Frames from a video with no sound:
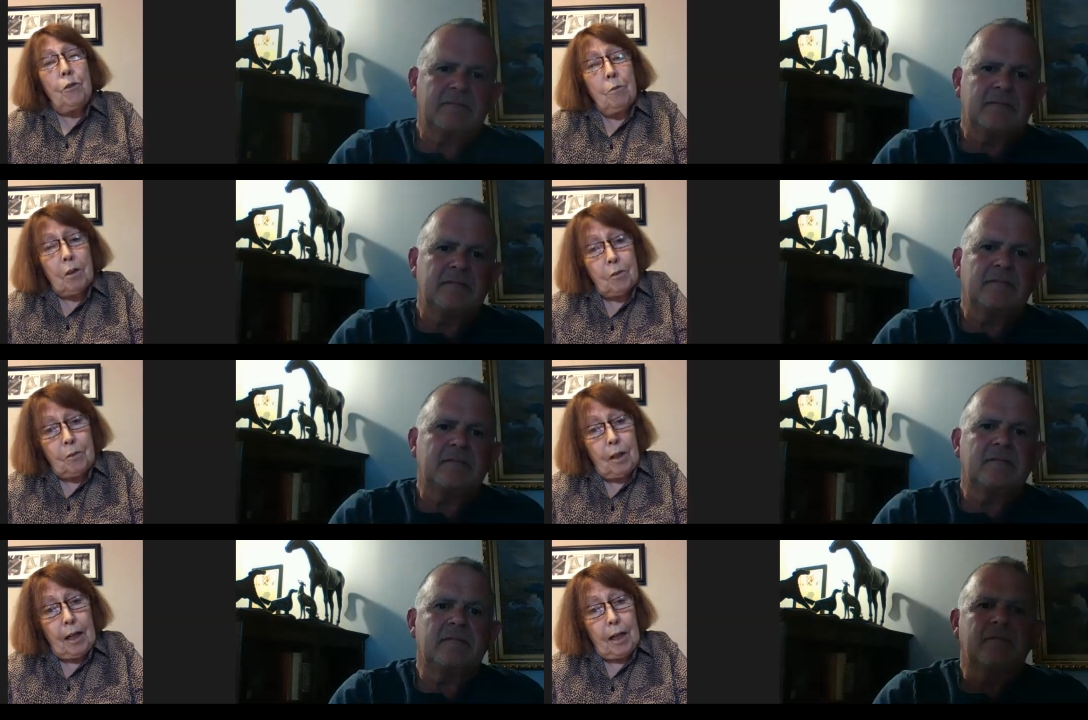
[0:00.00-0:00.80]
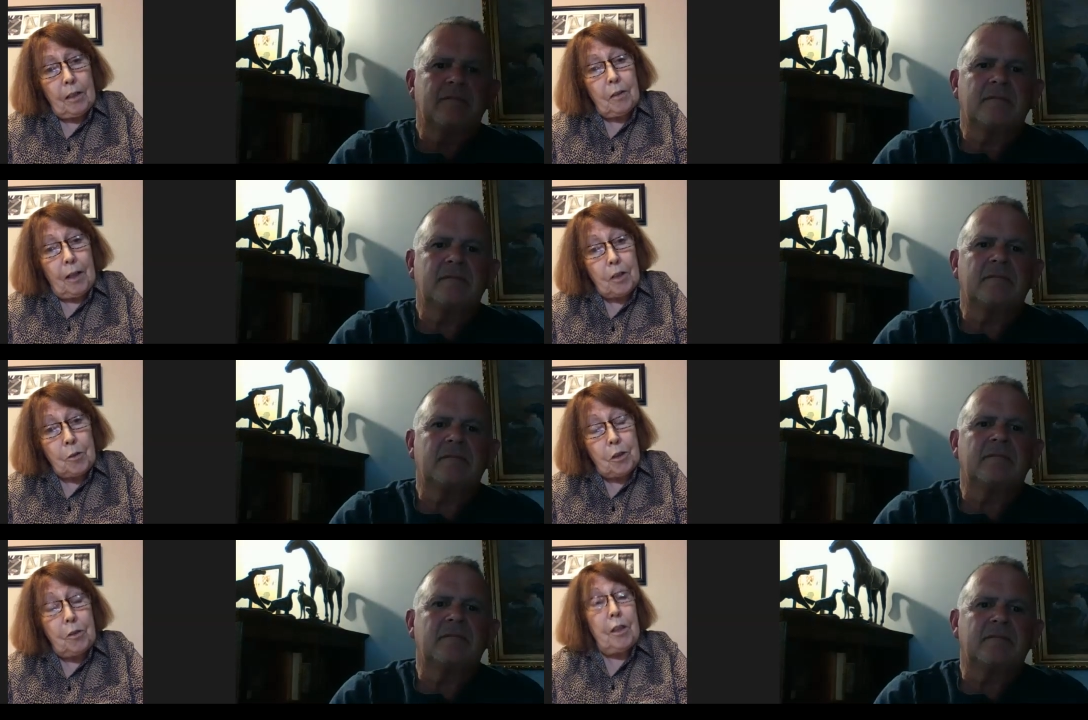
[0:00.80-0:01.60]
Speaker 1: worked for a handler that's
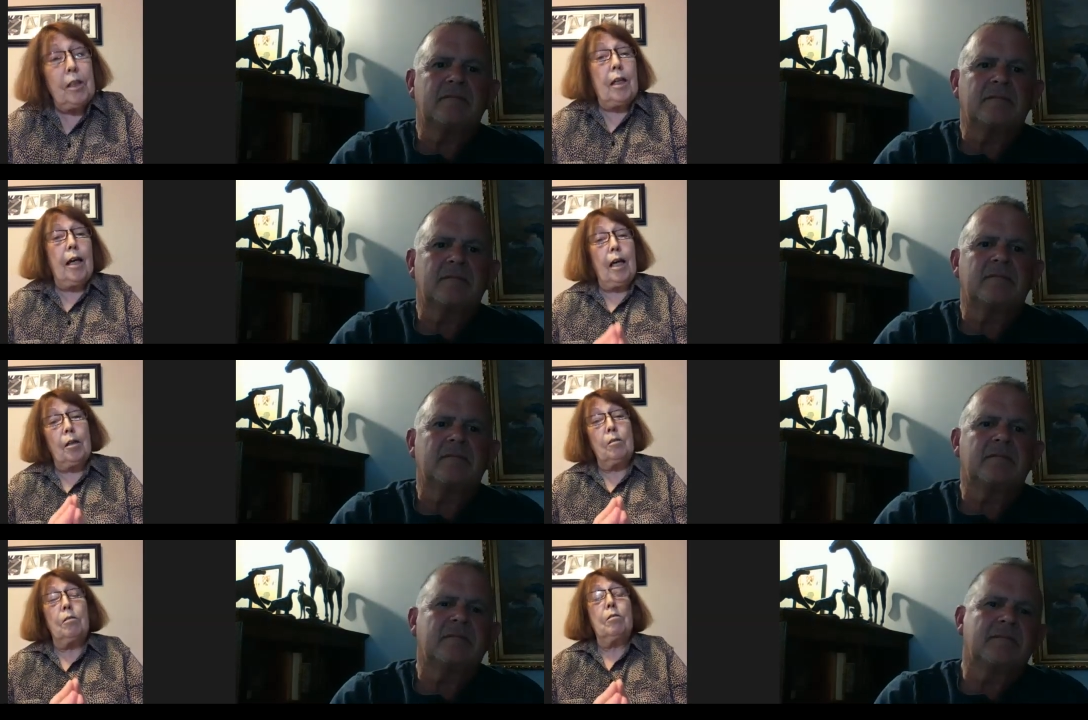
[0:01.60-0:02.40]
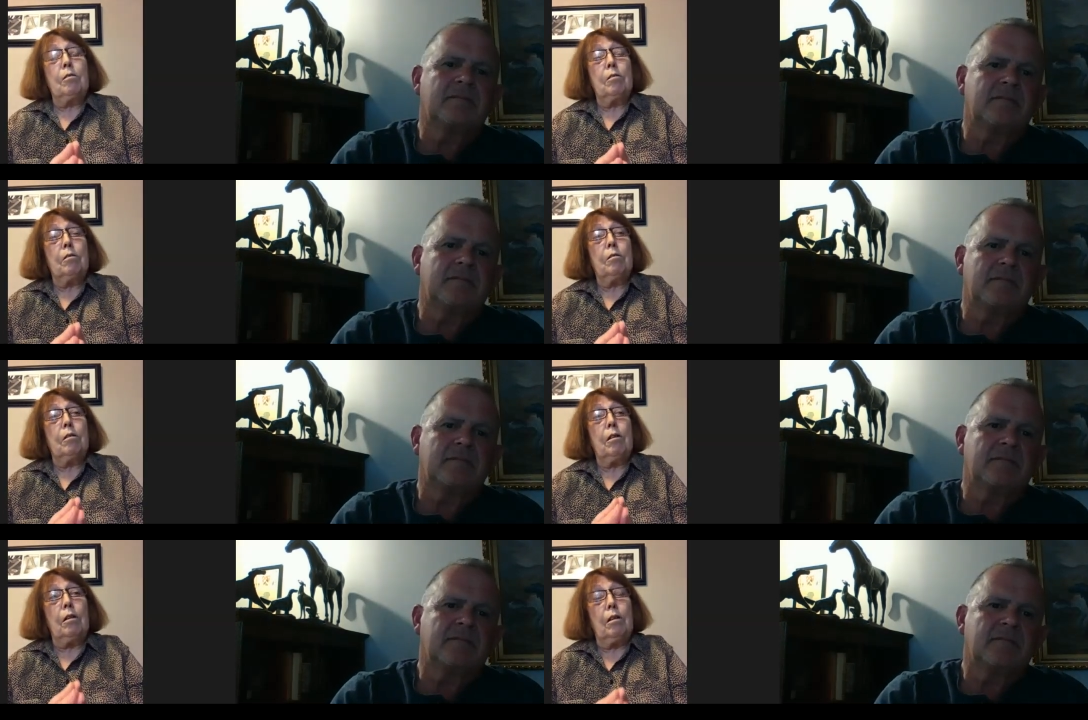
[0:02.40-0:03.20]
what you did and
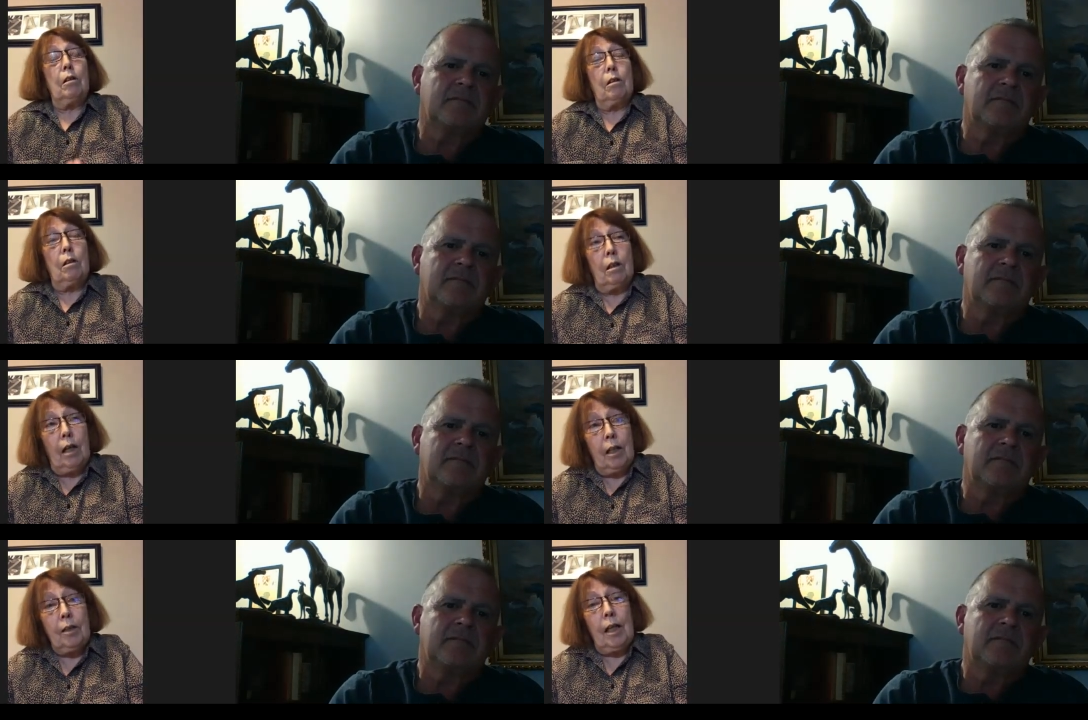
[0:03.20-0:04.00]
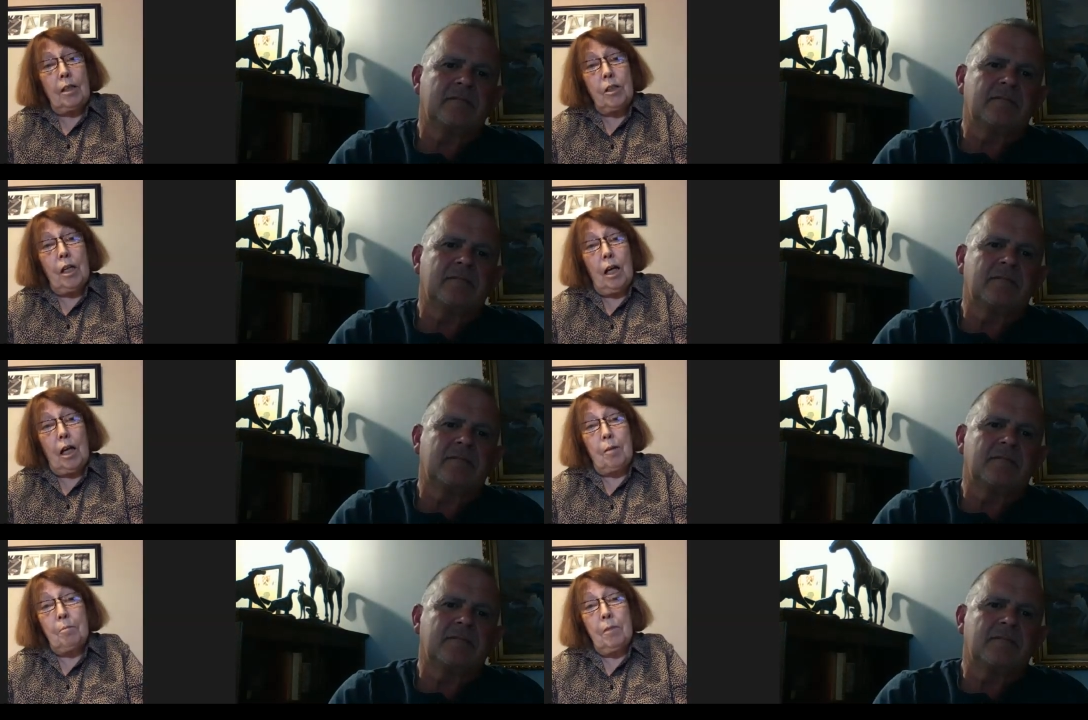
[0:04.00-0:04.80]
at that
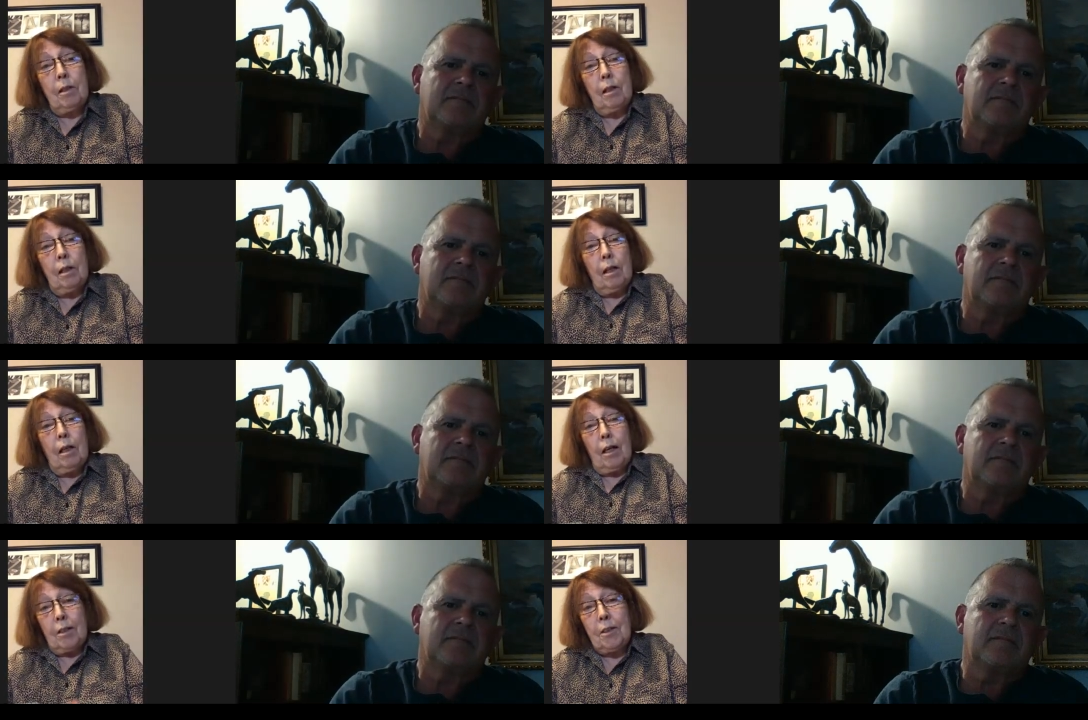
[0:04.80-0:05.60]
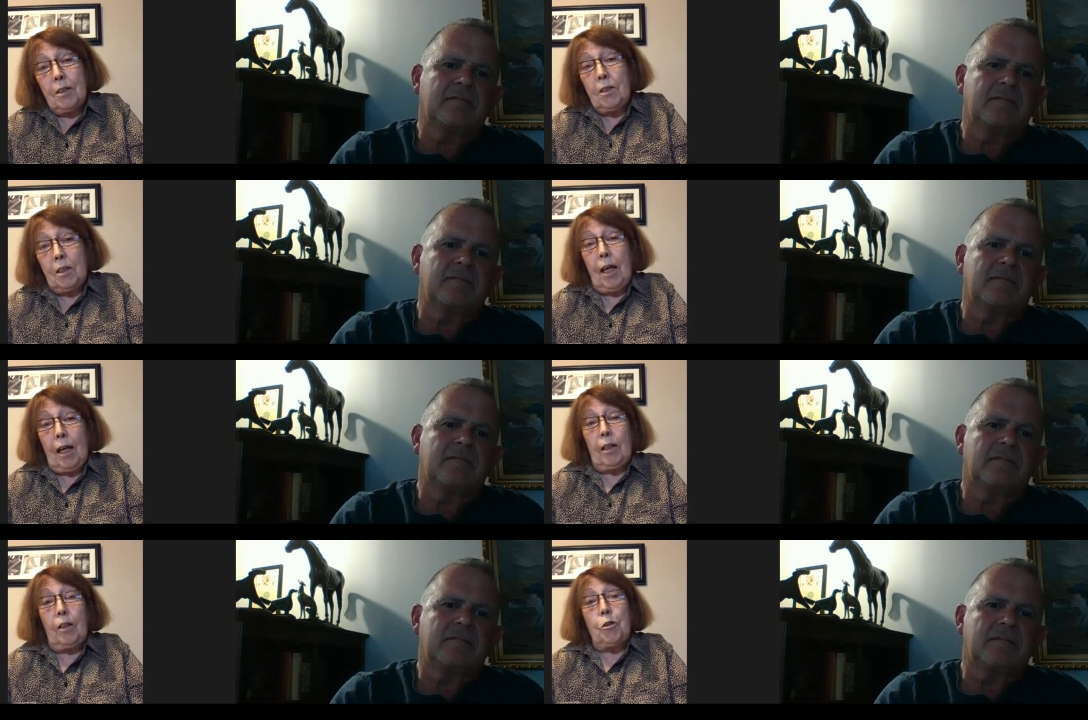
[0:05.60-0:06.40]
time assistant
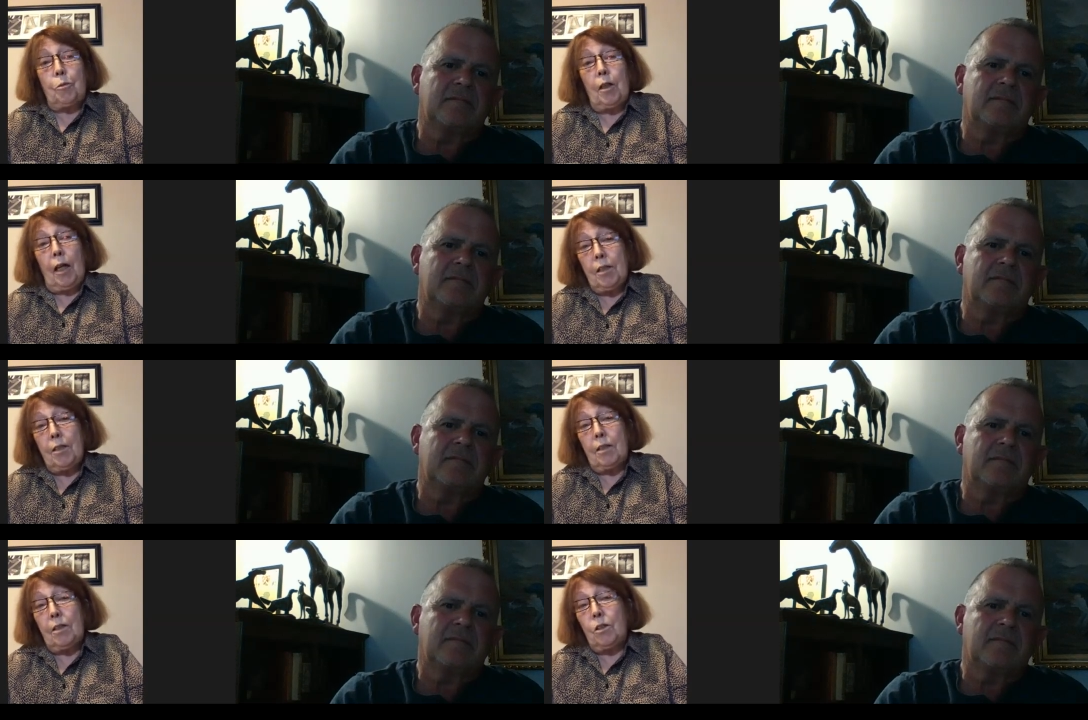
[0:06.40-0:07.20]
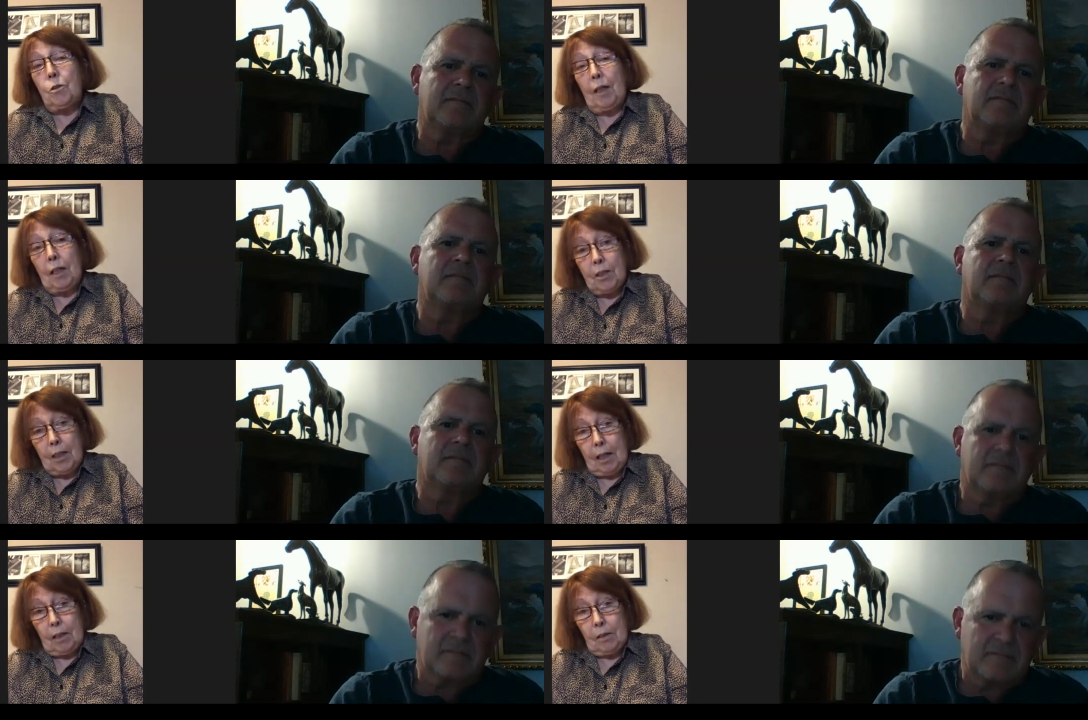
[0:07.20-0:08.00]
handlers were licensed as well as
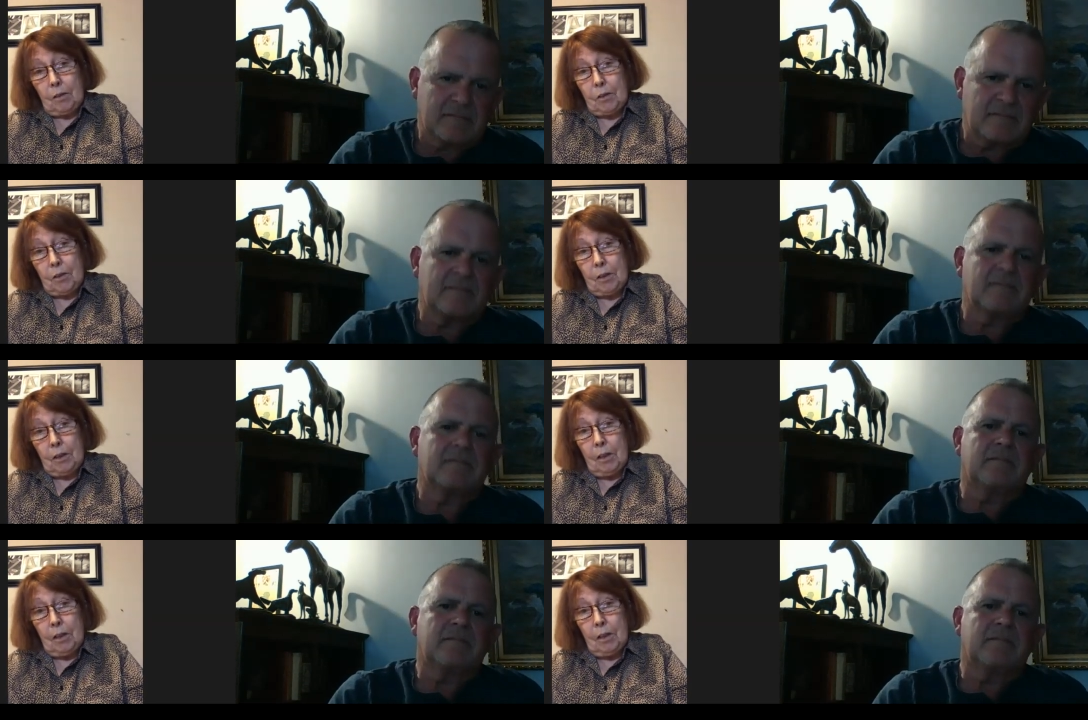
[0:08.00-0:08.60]
handlers.